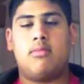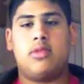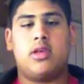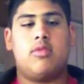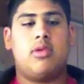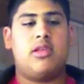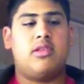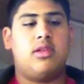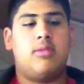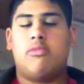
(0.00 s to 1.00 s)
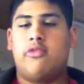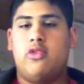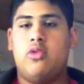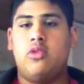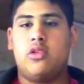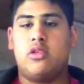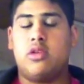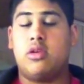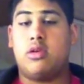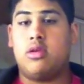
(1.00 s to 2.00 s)
Third one is number of users.
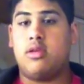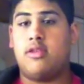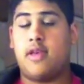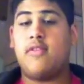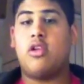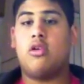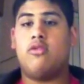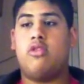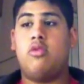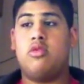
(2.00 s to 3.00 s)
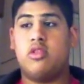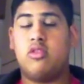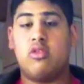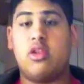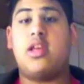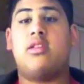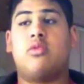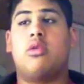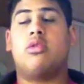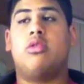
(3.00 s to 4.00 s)
If you have a lot of users on your network,